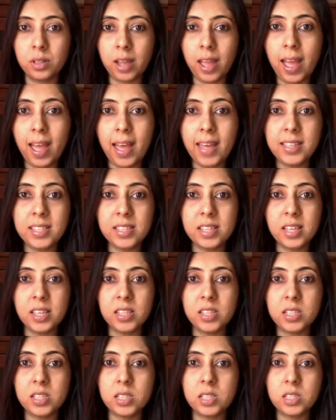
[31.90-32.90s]
has
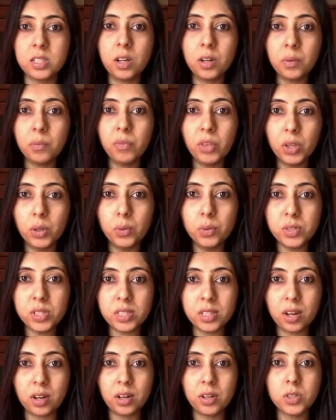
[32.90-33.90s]
these certain views
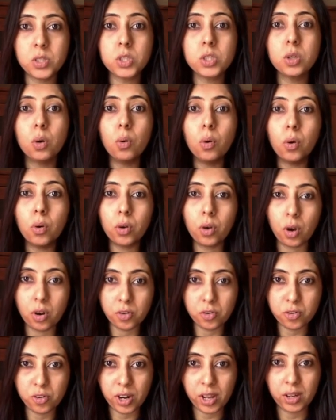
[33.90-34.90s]
that are so
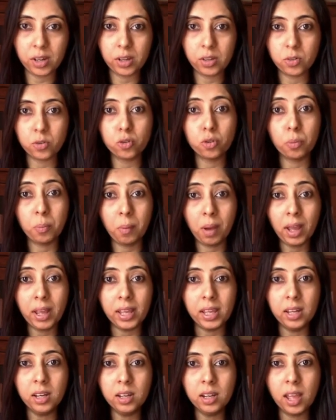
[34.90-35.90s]
contrarian to
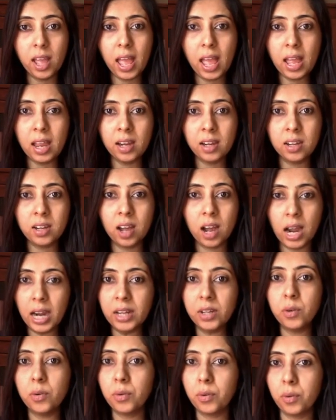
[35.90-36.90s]
mine, and I
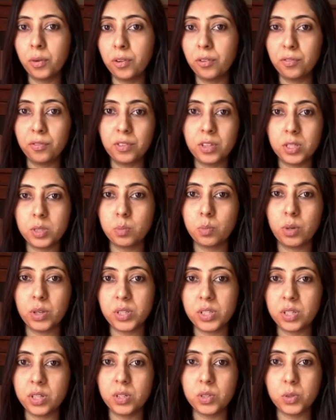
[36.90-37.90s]
don't know if this
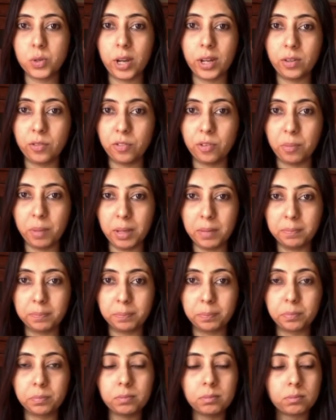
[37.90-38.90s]
person is right for
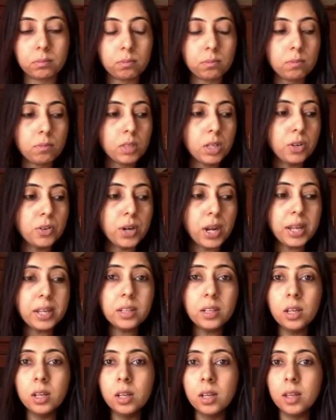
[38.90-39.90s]
me, right?
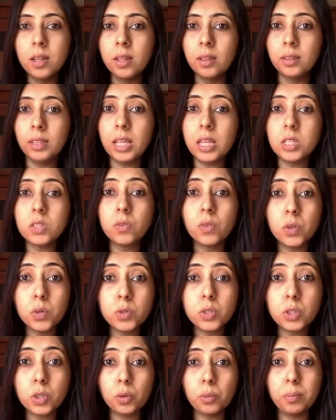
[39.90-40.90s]
These
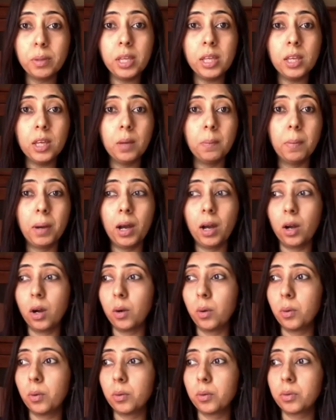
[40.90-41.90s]
views could be
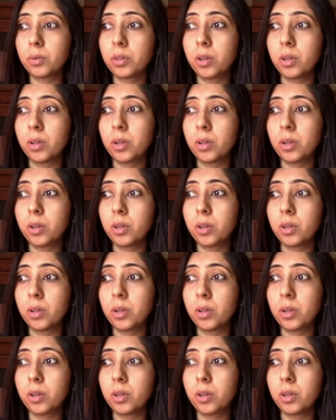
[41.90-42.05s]
about